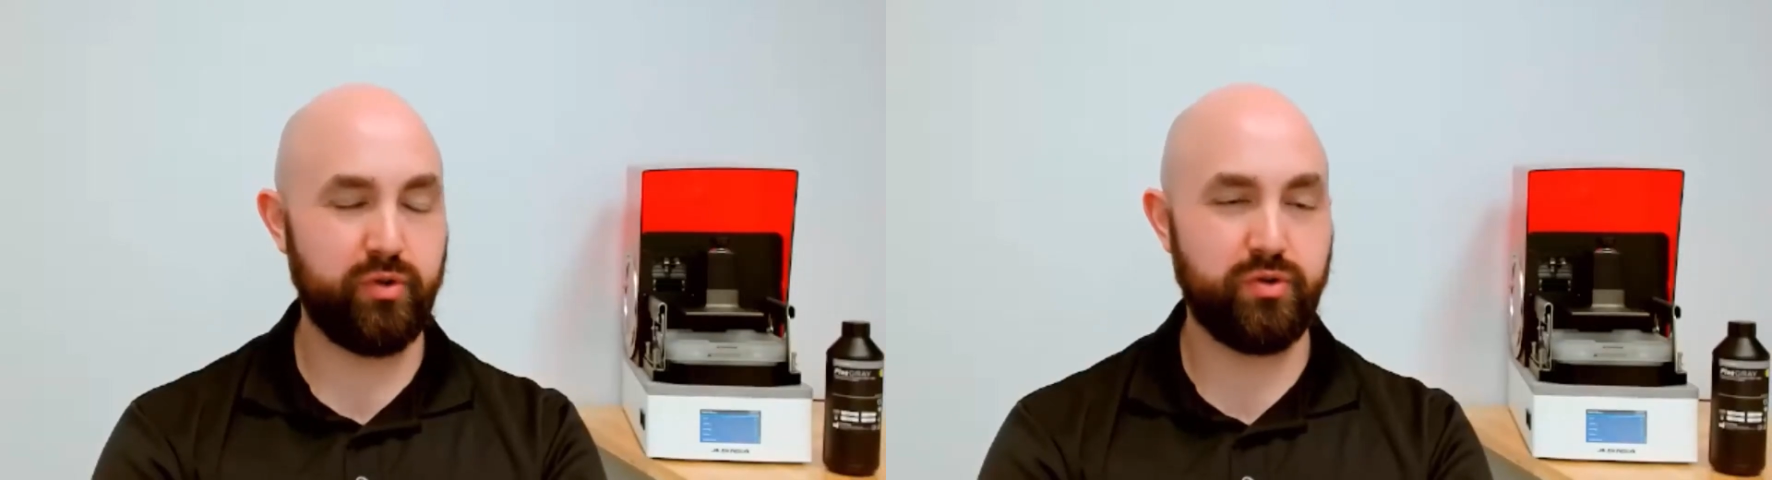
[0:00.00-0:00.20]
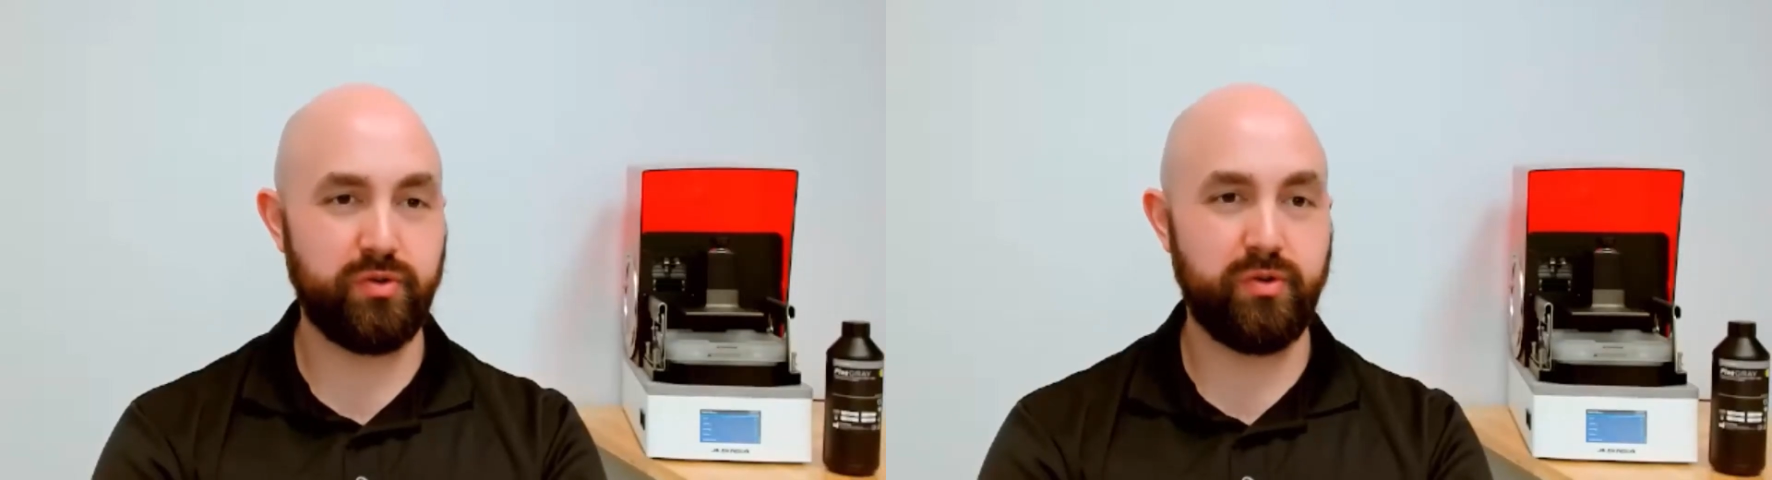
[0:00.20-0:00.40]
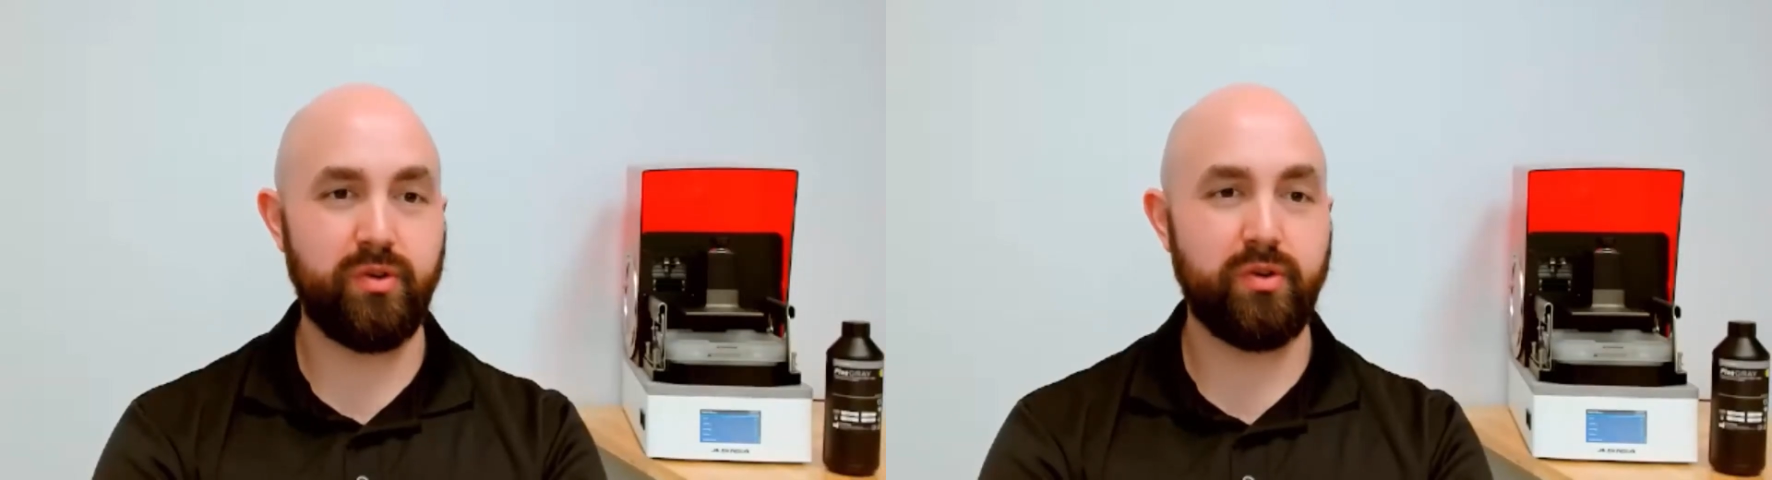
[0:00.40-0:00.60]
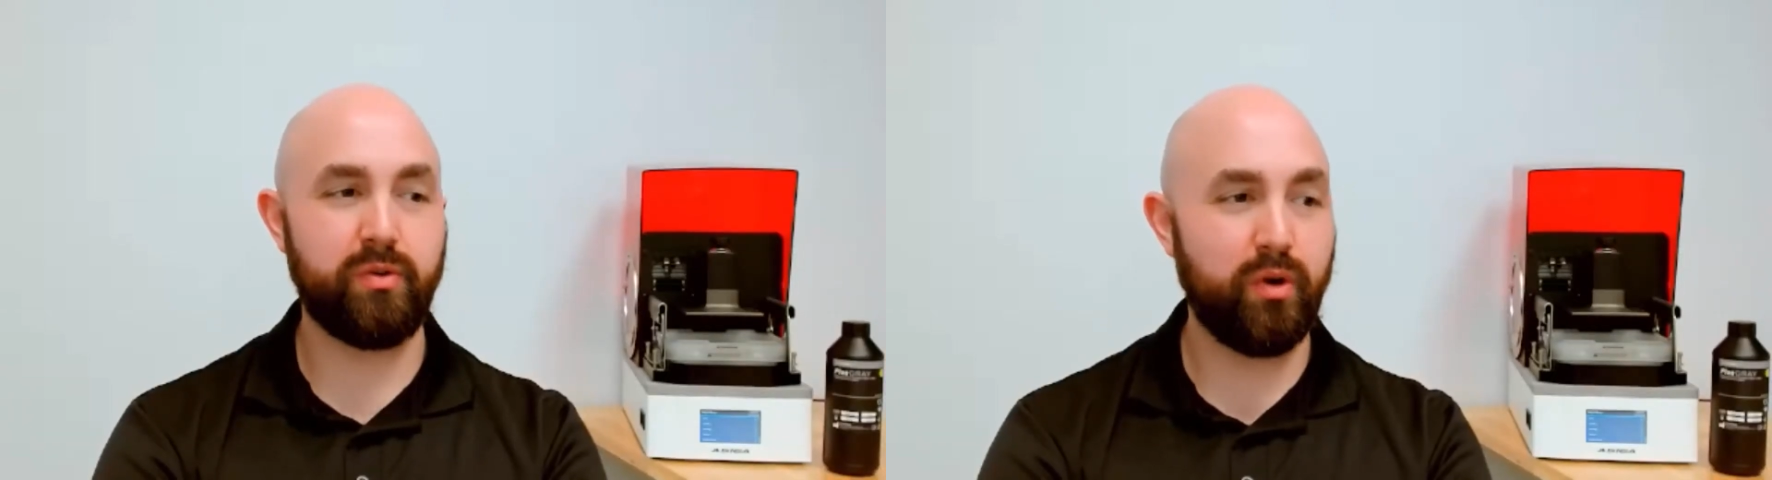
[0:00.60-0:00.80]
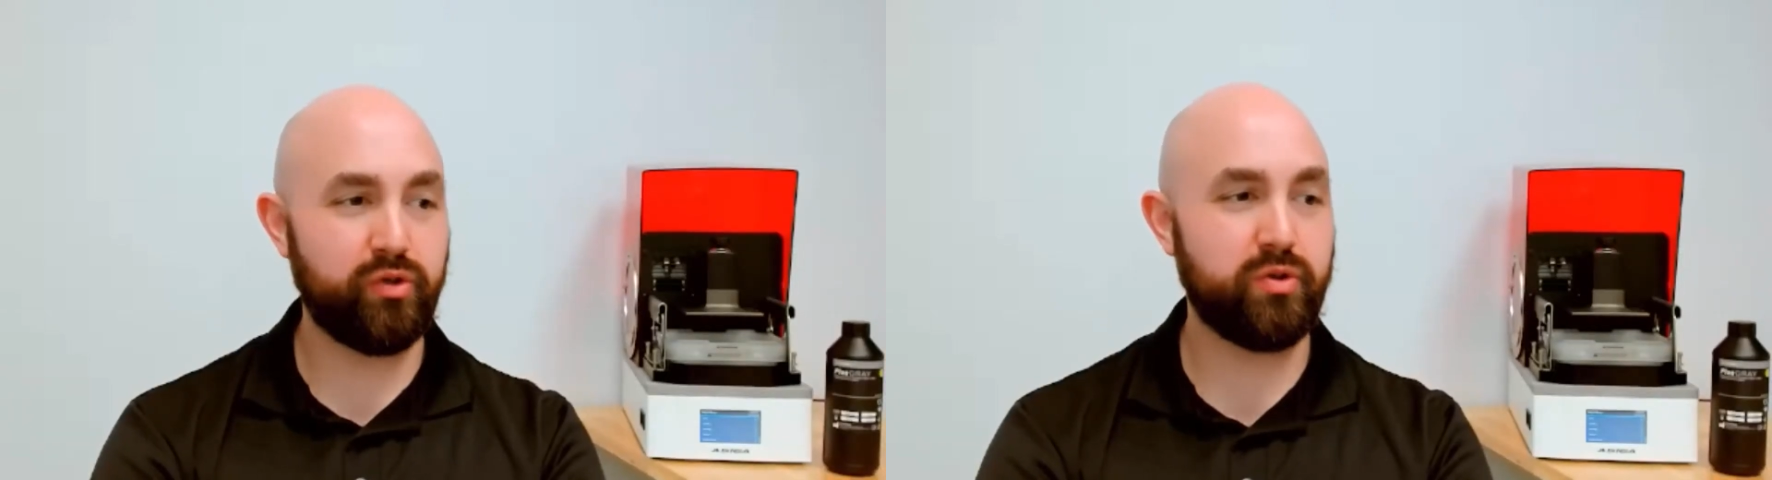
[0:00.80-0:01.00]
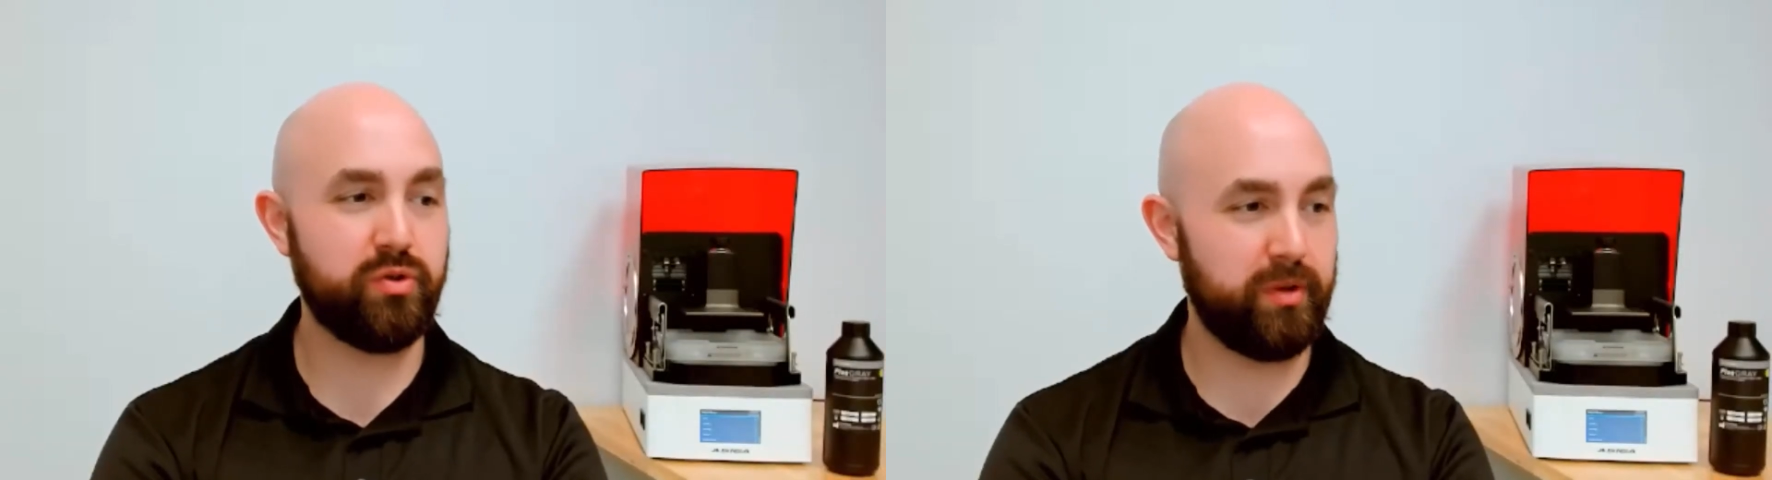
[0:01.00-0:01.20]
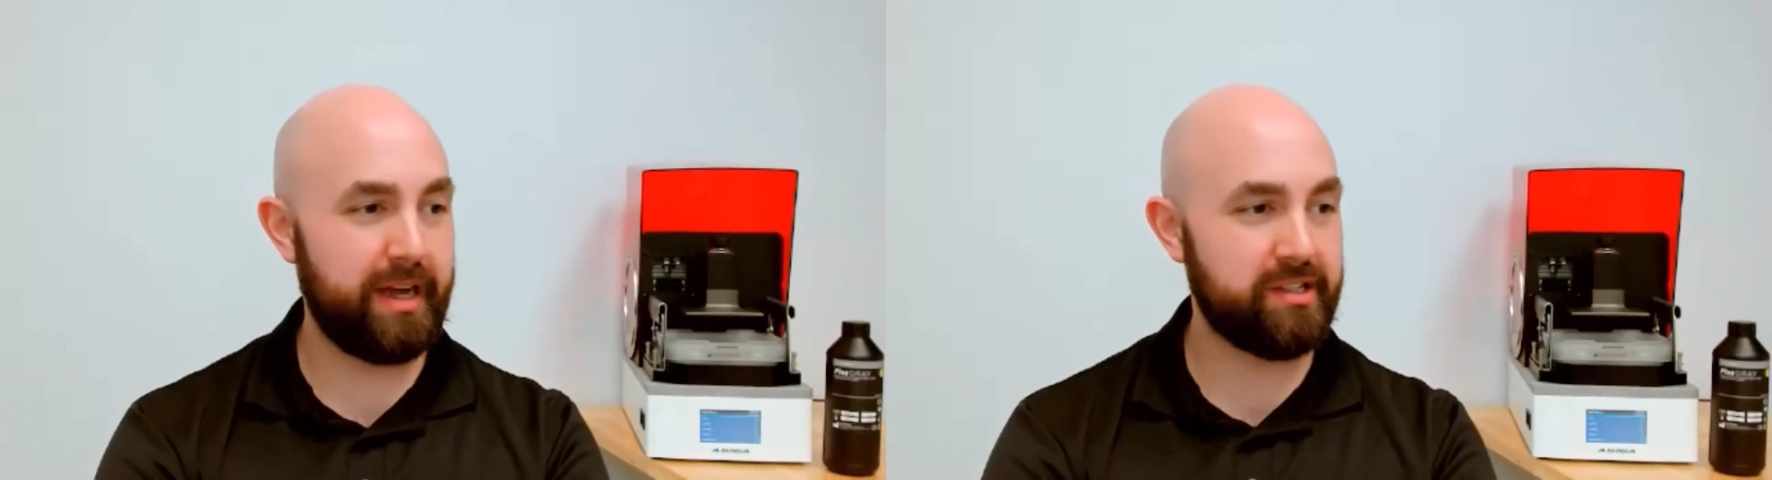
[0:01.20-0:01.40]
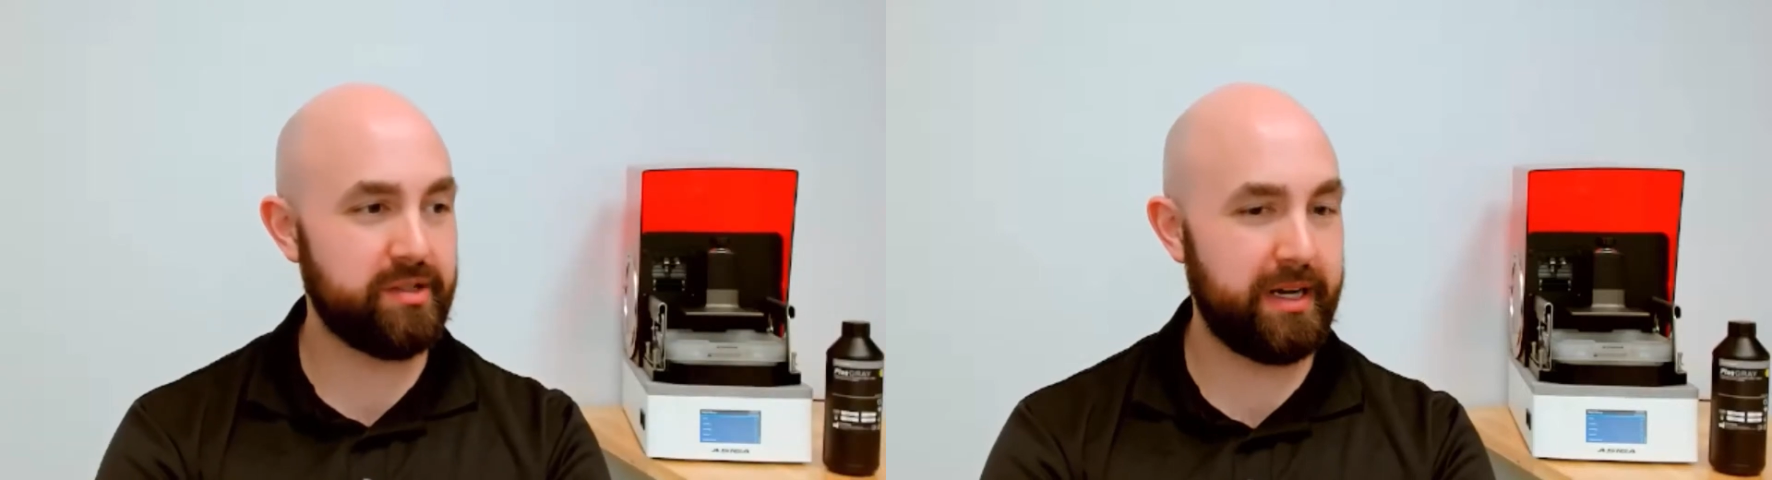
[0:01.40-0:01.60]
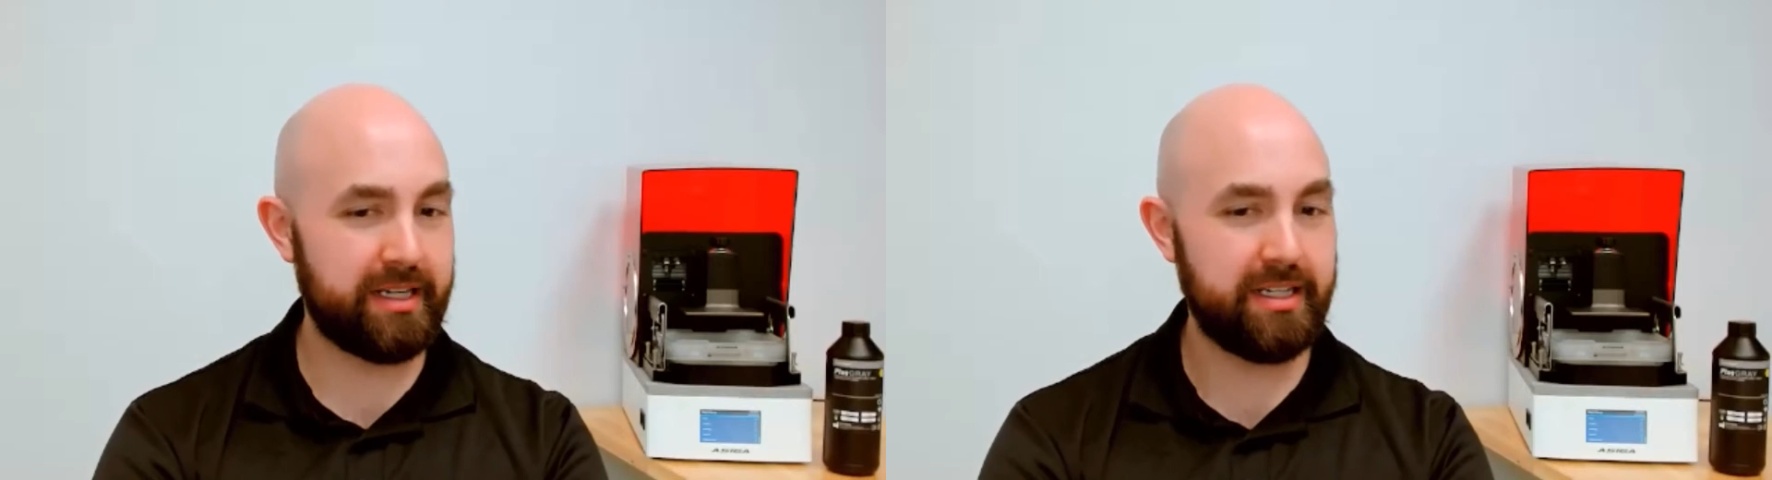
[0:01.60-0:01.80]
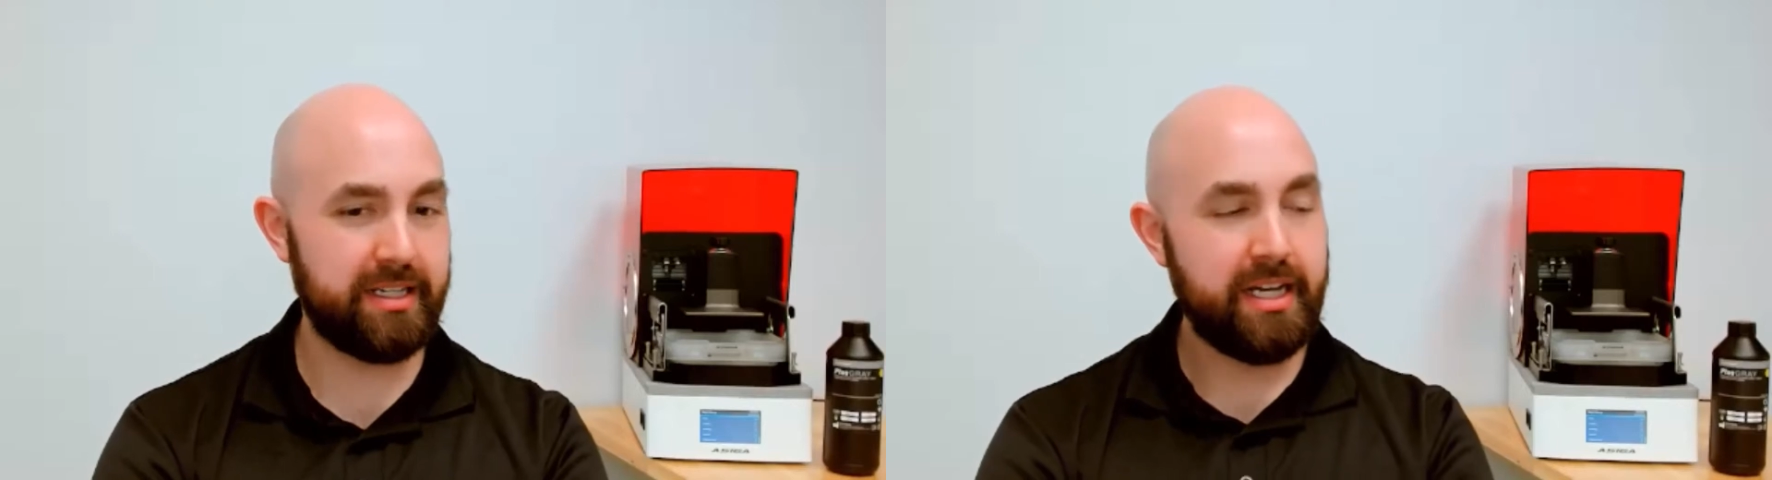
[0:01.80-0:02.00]
crucial
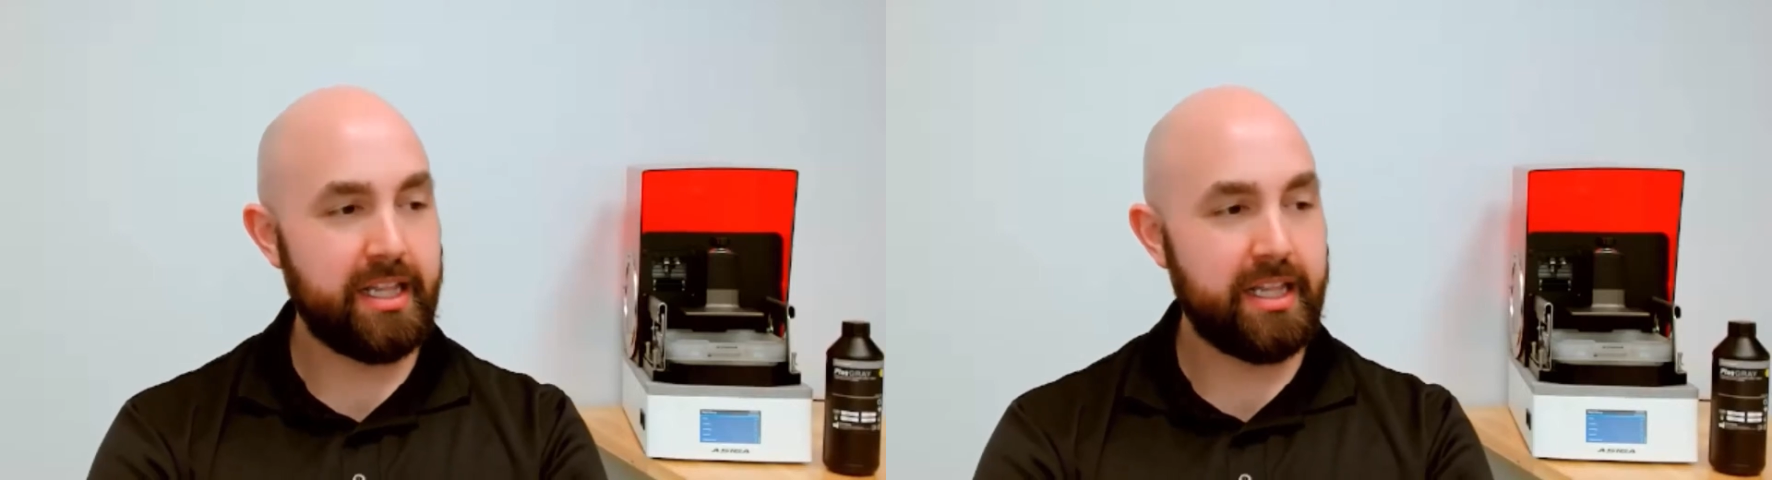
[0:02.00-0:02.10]
aspect.